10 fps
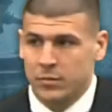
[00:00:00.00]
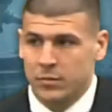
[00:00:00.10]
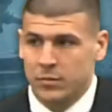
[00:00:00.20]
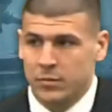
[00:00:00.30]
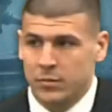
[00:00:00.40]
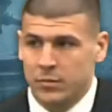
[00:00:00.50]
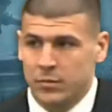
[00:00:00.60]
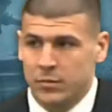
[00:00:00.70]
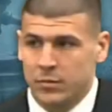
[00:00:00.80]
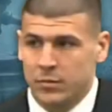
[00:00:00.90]

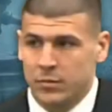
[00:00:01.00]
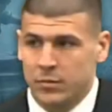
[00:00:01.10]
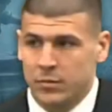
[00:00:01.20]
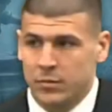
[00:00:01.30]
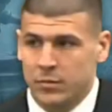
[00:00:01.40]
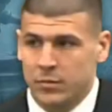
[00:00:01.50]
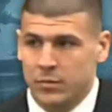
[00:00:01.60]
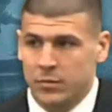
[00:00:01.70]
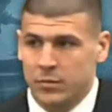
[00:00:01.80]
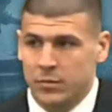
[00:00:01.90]

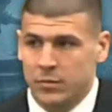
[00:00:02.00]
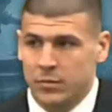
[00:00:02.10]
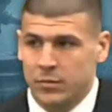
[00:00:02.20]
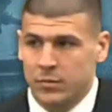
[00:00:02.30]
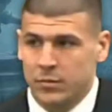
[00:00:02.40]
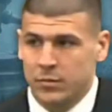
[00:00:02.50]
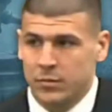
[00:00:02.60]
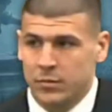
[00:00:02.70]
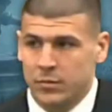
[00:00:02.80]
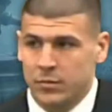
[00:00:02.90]

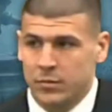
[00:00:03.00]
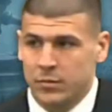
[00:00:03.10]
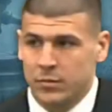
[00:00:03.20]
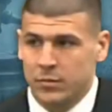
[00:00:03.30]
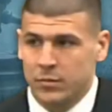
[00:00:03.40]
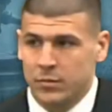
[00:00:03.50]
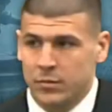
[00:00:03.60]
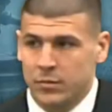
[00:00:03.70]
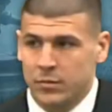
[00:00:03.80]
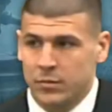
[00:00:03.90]

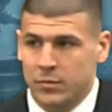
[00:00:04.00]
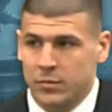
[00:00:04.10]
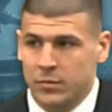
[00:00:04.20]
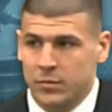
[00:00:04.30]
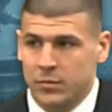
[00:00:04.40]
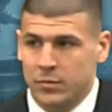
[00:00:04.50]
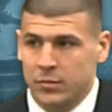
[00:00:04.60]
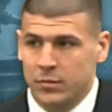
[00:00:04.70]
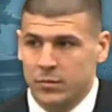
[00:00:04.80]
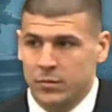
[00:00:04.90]
[no speech]